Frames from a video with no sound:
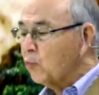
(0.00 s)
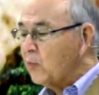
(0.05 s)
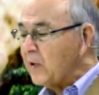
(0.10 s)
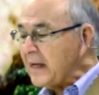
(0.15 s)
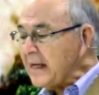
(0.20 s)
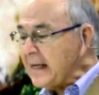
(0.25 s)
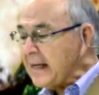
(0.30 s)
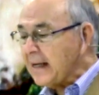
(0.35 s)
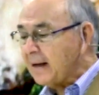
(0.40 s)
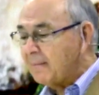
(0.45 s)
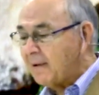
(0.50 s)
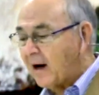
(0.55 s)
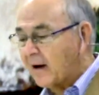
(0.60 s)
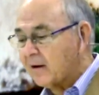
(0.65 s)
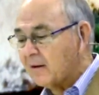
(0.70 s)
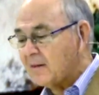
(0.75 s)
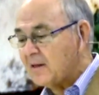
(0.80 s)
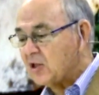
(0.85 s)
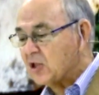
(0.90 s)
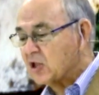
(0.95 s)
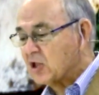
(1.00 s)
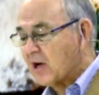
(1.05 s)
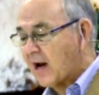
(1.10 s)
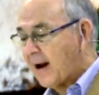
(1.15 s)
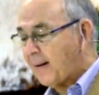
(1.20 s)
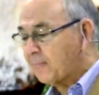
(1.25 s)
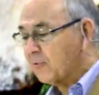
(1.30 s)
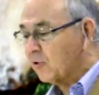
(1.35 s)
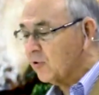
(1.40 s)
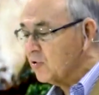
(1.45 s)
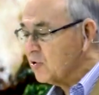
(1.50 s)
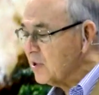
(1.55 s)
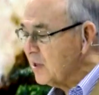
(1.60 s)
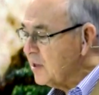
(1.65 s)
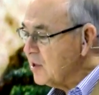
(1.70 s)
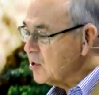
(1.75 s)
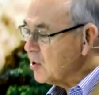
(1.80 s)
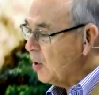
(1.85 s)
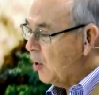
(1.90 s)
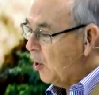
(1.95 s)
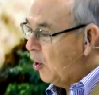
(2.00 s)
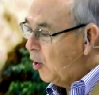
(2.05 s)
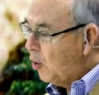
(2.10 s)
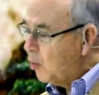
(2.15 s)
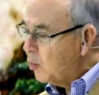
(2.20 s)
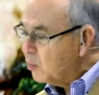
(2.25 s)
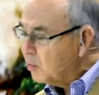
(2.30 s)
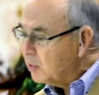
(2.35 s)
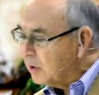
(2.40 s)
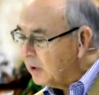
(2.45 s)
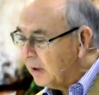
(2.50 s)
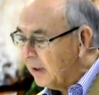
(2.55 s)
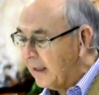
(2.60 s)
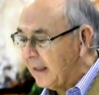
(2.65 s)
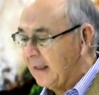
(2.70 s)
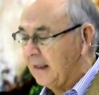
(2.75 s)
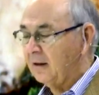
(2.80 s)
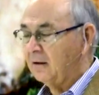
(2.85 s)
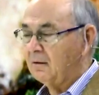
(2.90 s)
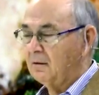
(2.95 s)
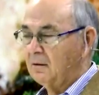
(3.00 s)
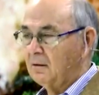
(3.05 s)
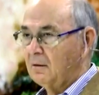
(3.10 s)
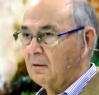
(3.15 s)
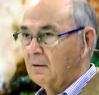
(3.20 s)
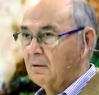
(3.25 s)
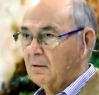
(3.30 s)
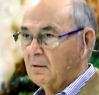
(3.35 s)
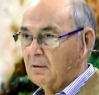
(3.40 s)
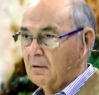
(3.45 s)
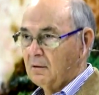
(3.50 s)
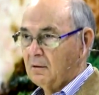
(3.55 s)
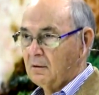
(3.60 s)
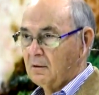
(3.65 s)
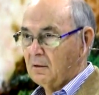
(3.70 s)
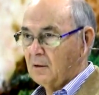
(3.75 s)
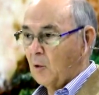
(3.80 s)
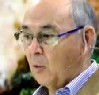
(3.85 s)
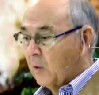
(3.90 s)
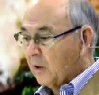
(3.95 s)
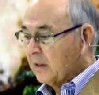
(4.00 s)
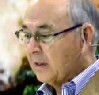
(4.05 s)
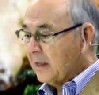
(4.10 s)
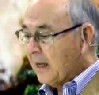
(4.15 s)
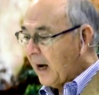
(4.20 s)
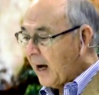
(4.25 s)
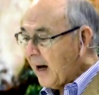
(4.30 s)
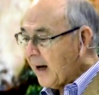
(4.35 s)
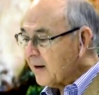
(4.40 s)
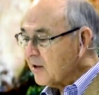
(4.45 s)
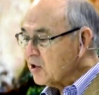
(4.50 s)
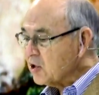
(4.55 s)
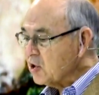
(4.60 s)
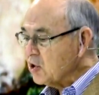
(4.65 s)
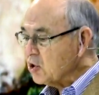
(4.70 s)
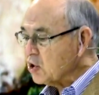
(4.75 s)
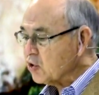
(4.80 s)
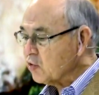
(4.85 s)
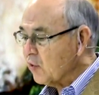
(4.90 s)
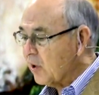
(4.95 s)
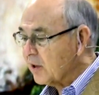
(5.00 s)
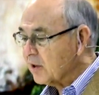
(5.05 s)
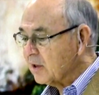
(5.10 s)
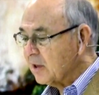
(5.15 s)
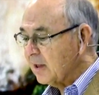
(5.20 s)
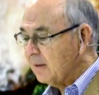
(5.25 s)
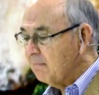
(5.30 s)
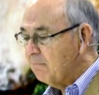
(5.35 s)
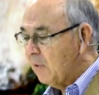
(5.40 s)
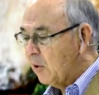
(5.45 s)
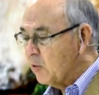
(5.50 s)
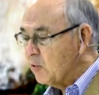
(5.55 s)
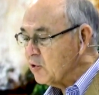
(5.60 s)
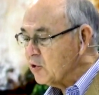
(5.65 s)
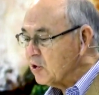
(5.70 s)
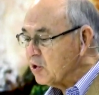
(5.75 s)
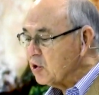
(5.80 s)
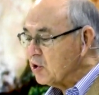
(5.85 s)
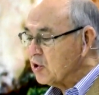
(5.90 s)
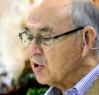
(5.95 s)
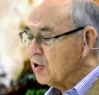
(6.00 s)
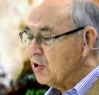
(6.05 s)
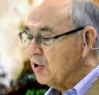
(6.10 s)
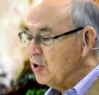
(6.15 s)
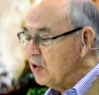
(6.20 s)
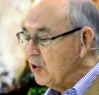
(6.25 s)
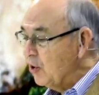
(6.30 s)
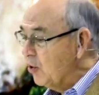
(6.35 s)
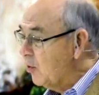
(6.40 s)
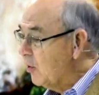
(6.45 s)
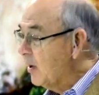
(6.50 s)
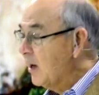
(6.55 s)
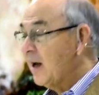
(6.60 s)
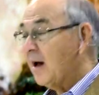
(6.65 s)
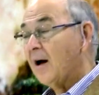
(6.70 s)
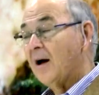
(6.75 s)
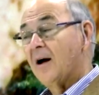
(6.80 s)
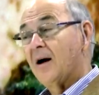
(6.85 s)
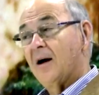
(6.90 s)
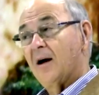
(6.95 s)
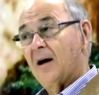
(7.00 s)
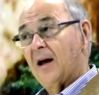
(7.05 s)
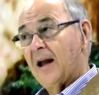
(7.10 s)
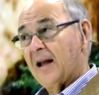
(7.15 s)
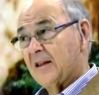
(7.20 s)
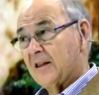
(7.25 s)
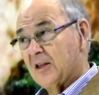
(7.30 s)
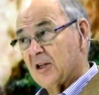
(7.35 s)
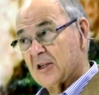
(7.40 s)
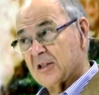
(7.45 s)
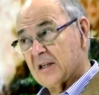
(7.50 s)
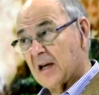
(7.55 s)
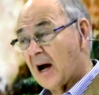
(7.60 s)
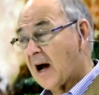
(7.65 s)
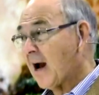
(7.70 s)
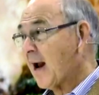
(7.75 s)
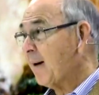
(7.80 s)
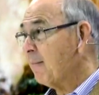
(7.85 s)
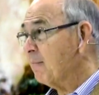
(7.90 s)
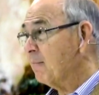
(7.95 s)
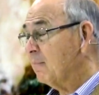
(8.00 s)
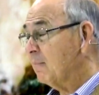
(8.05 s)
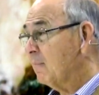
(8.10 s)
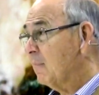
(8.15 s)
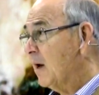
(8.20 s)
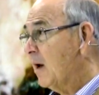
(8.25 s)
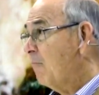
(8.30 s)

reading about in these chapters is only what God is instructing Moses to do. At this time,